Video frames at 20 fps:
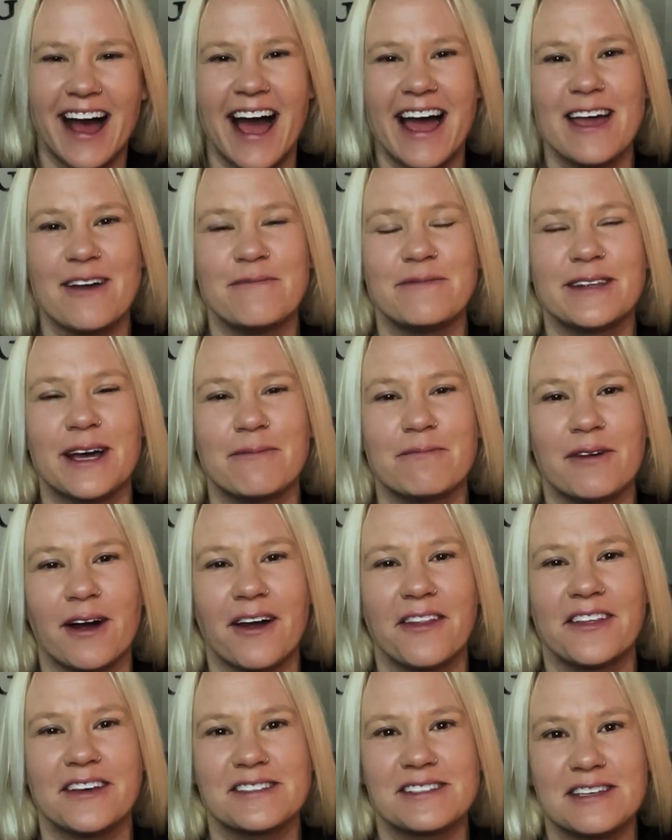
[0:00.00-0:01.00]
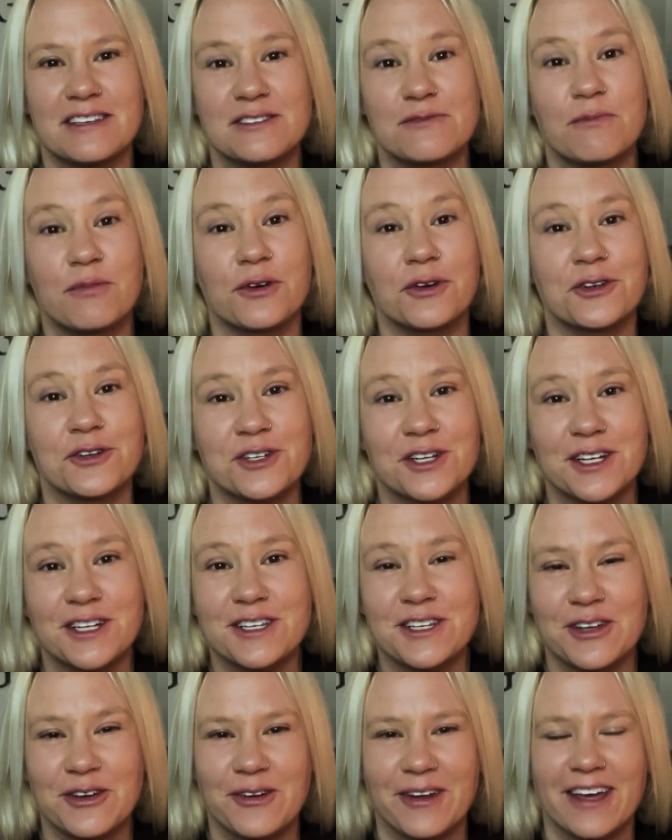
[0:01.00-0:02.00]
I am Deborah. This is Purusha
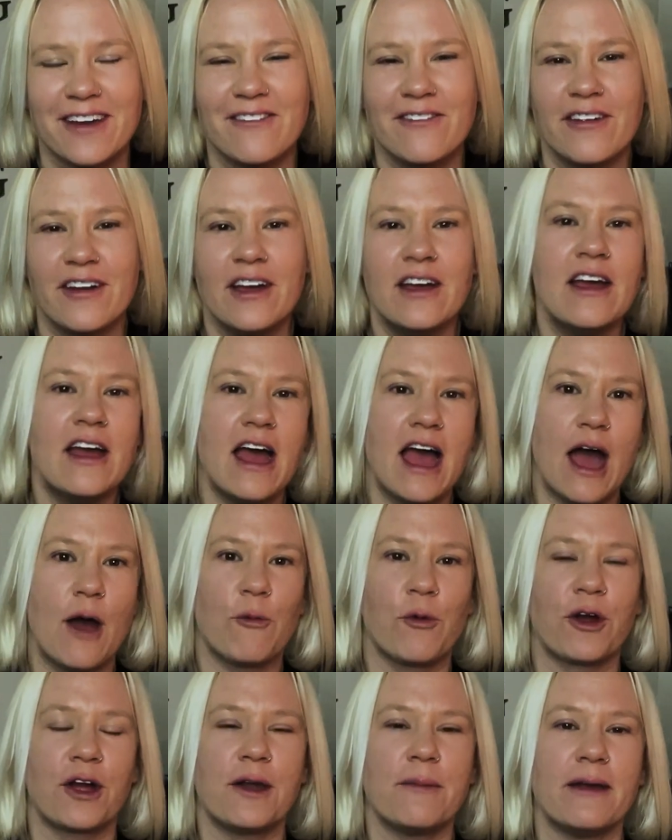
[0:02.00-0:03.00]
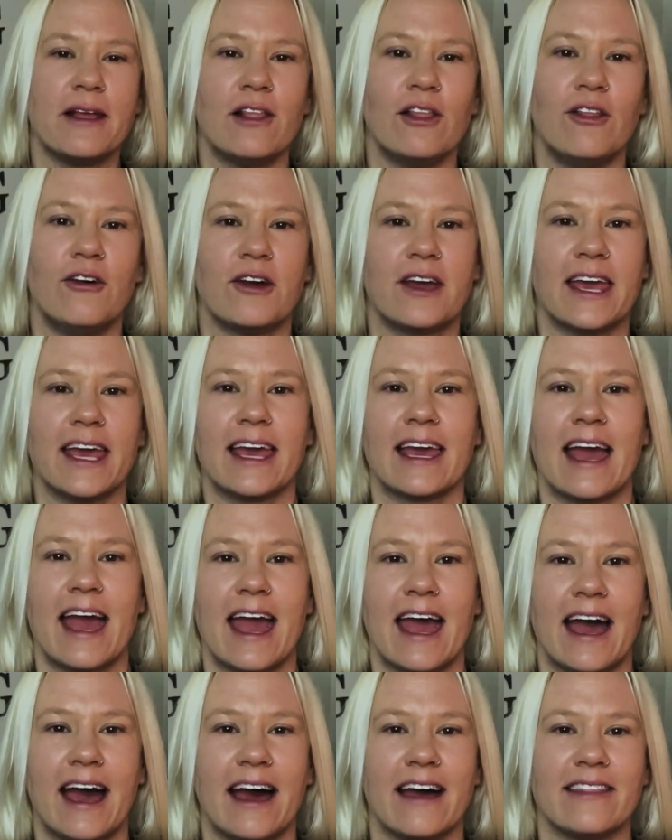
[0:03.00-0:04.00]
Intuitive, and we're going to be looking
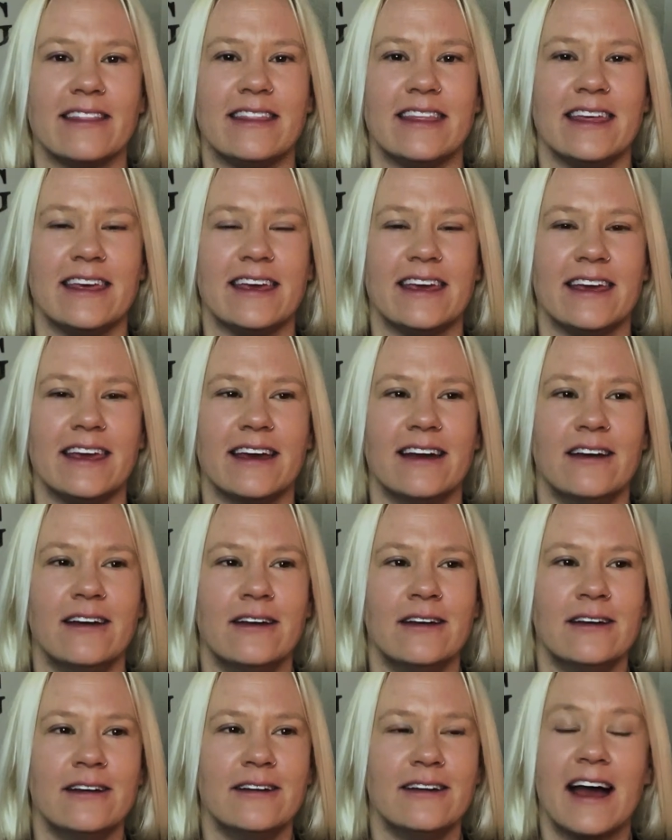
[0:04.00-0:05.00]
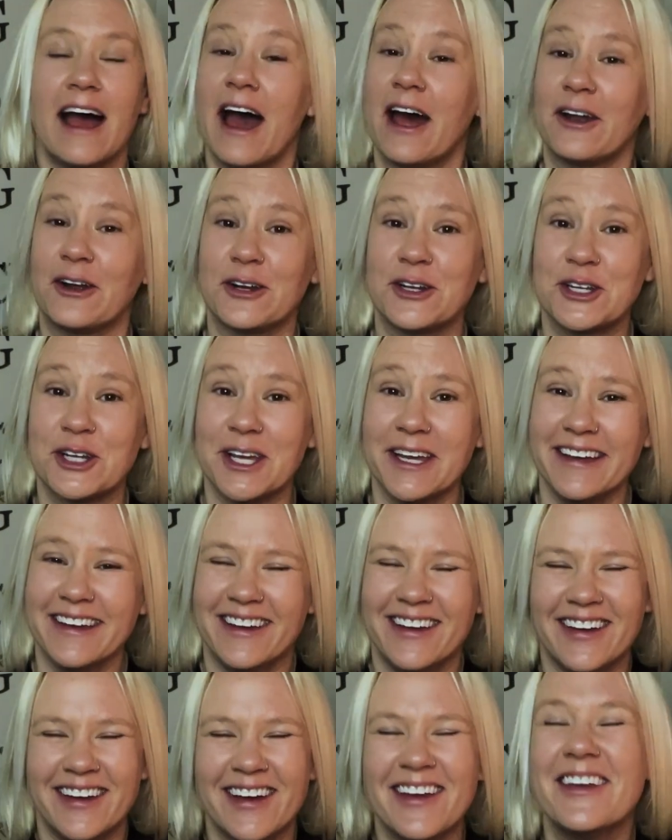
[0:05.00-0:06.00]
at the energy,
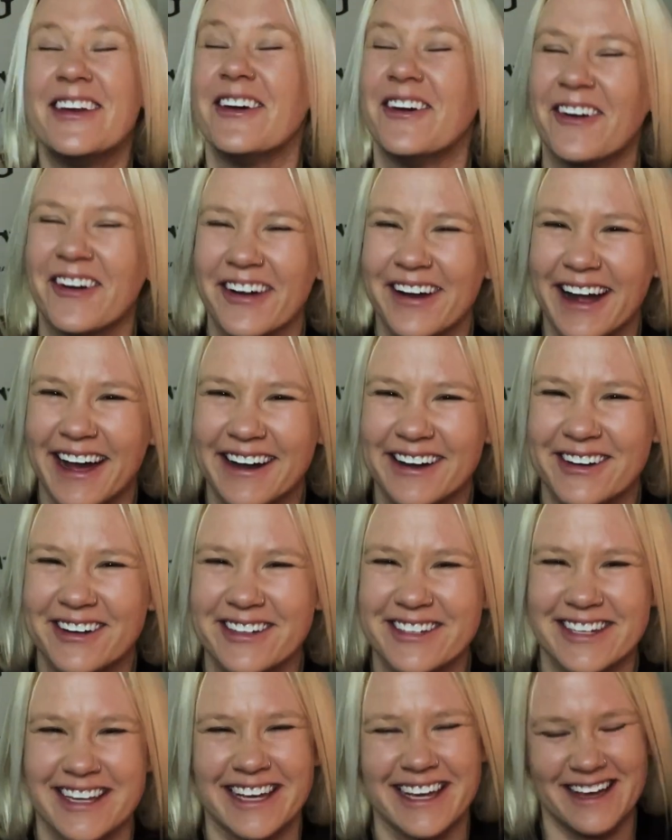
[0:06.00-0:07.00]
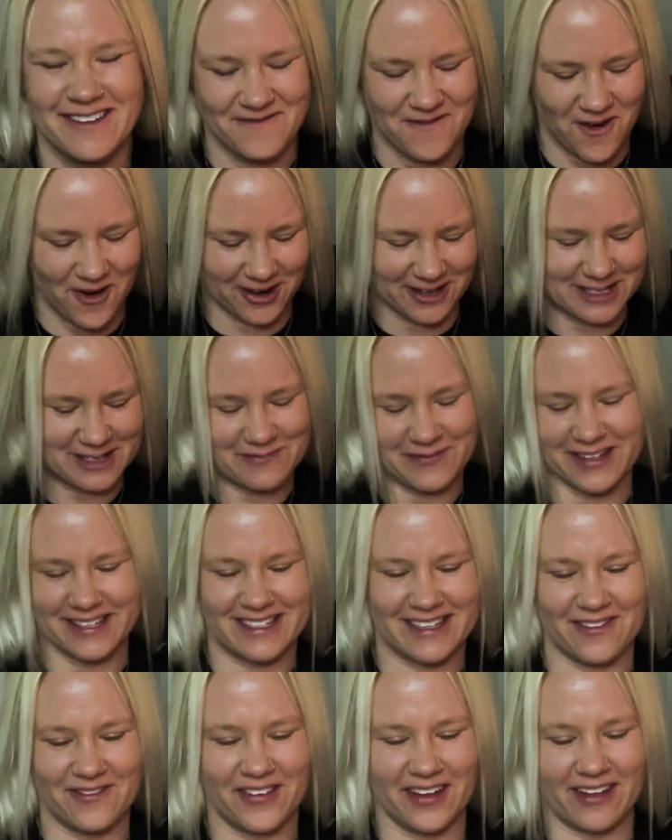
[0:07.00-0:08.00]
your energy more
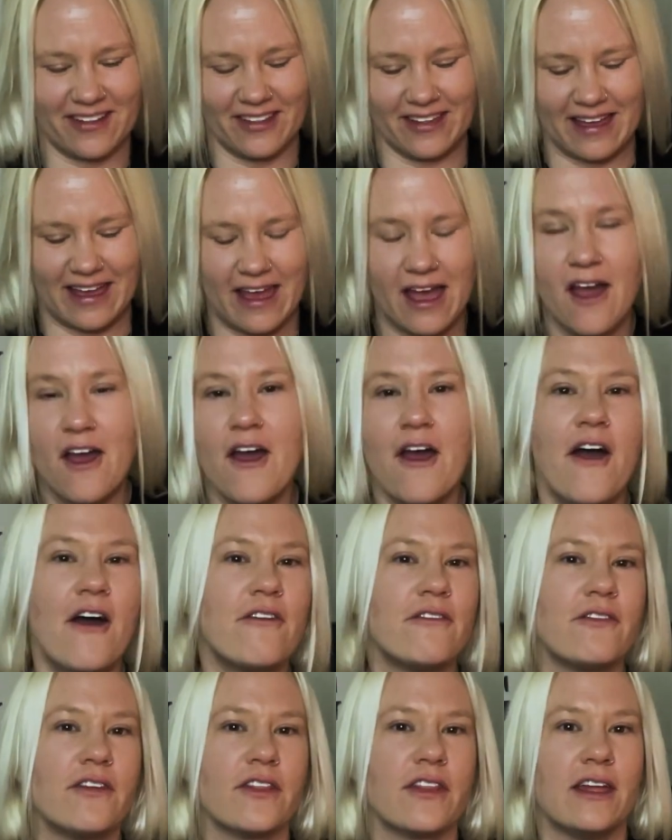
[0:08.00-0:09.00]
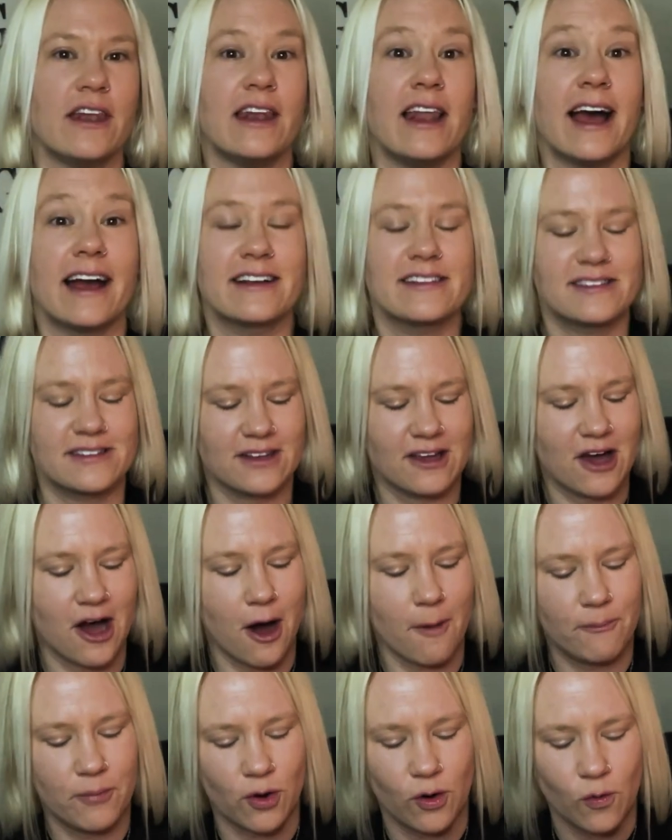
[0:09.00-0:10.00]
specifically, for the next
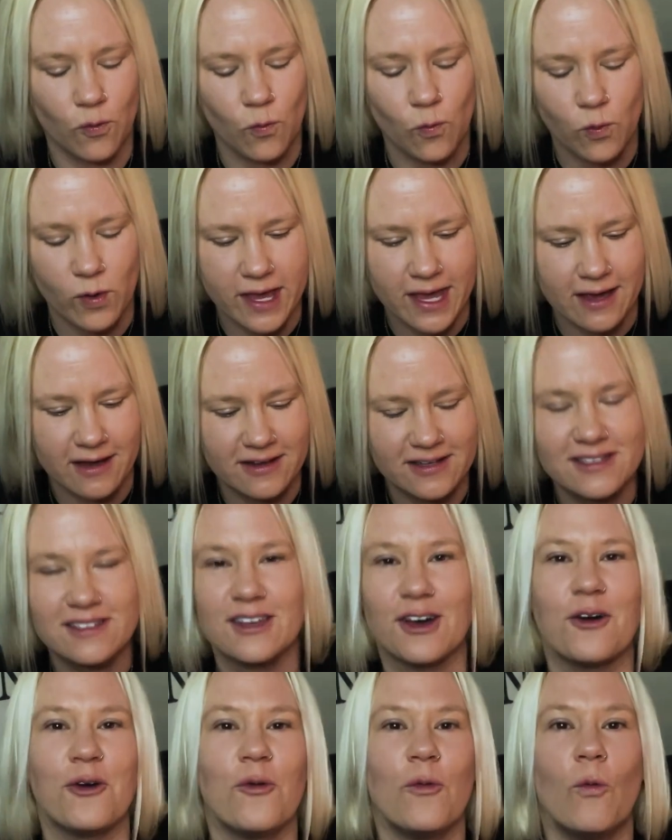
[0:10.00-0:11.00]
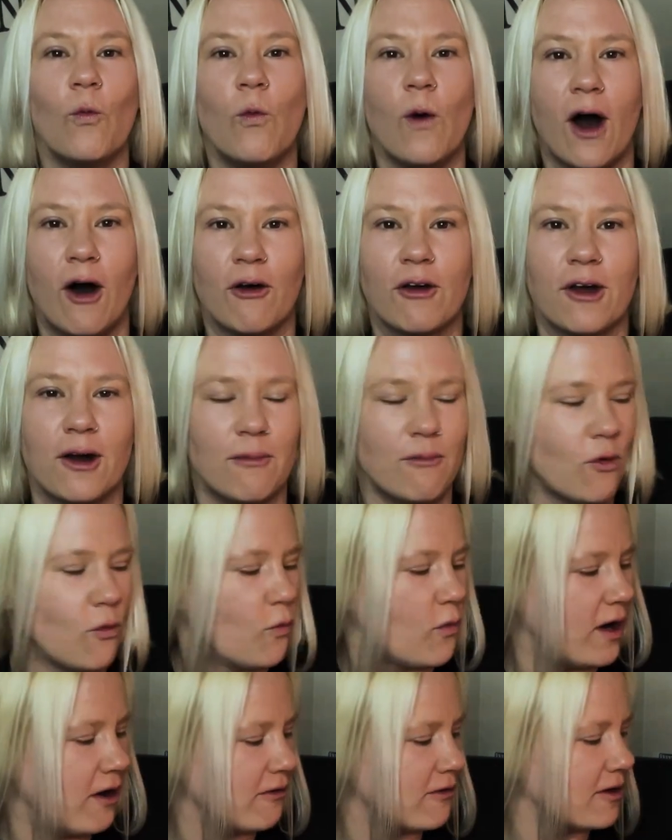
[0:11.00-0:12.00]
couple weeks. So
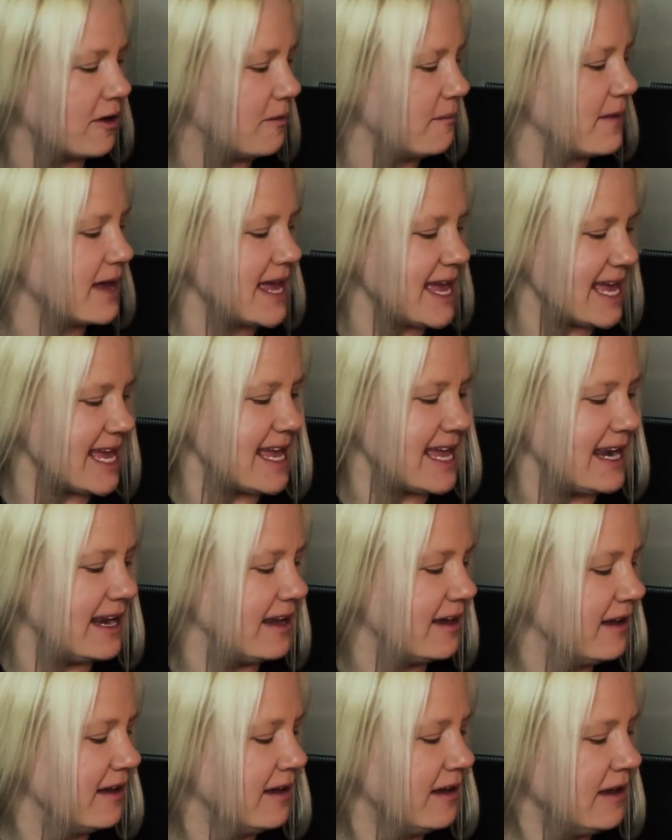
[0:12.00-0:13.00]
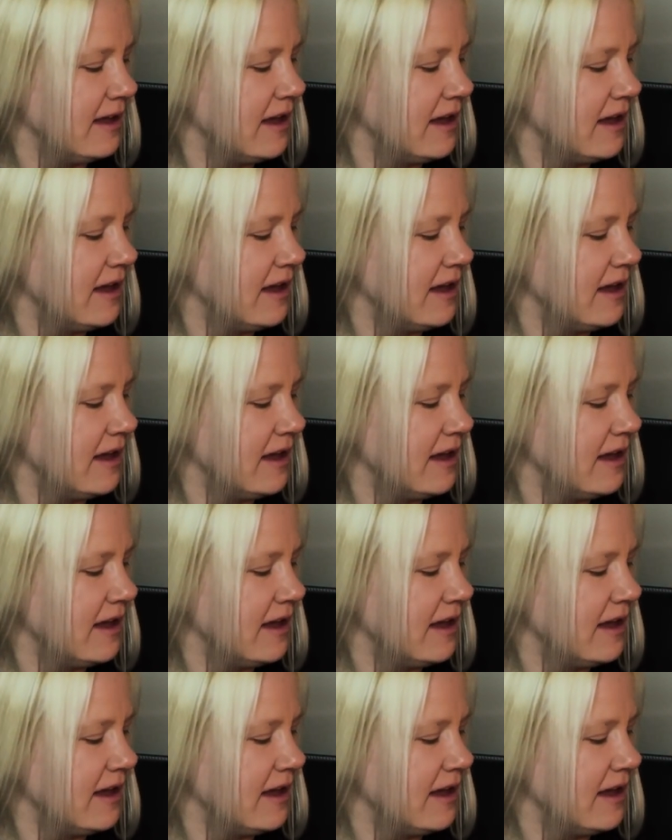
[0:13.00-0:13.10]
welcome in.